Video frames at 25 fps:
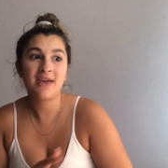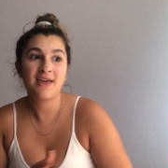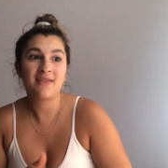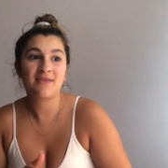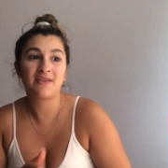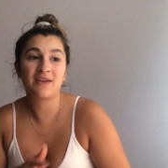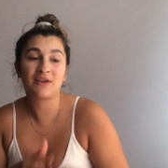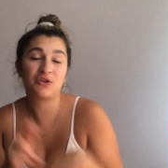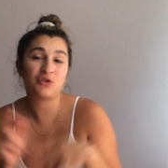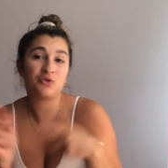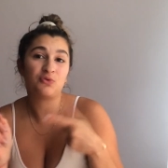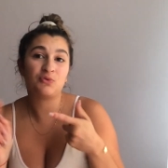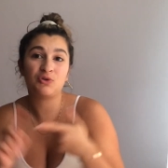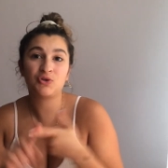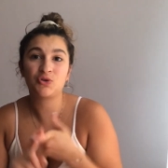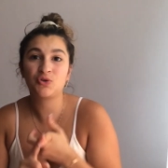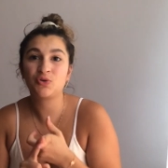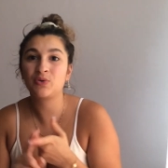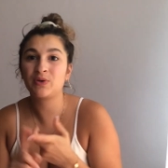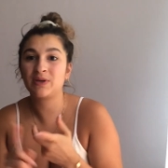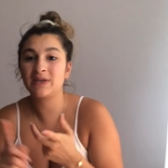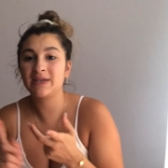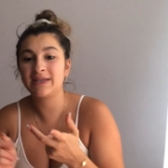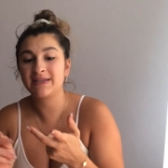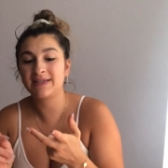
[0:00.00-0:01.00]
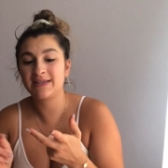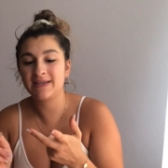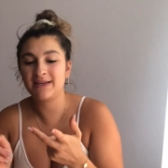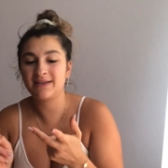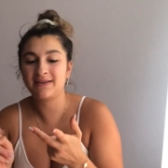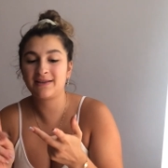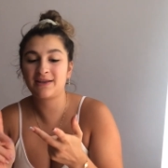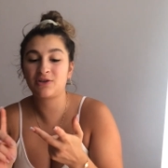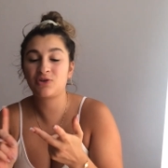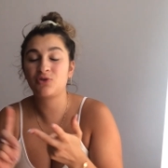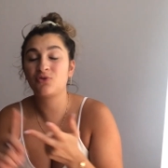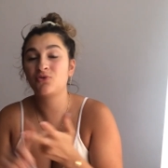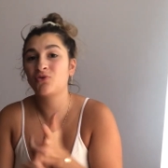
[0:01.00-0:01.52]
that you enjoy eating,
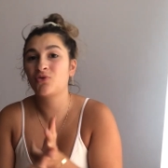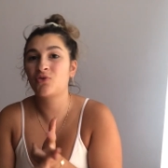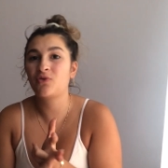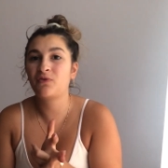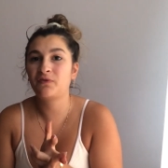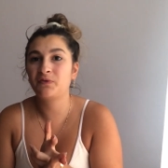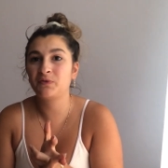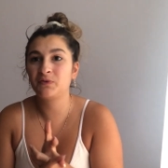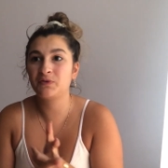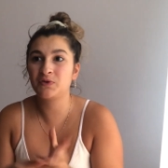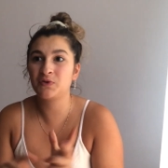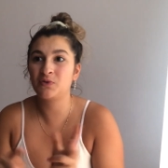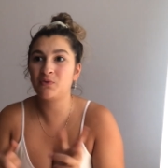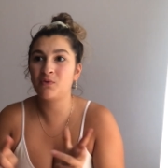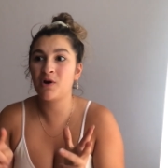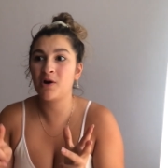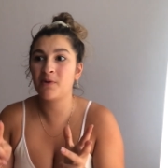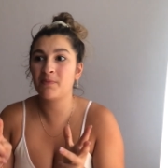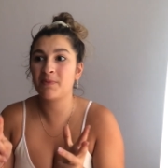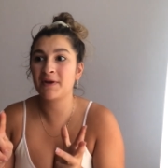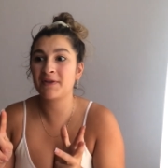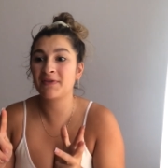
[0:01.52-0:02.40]
that you know fills you up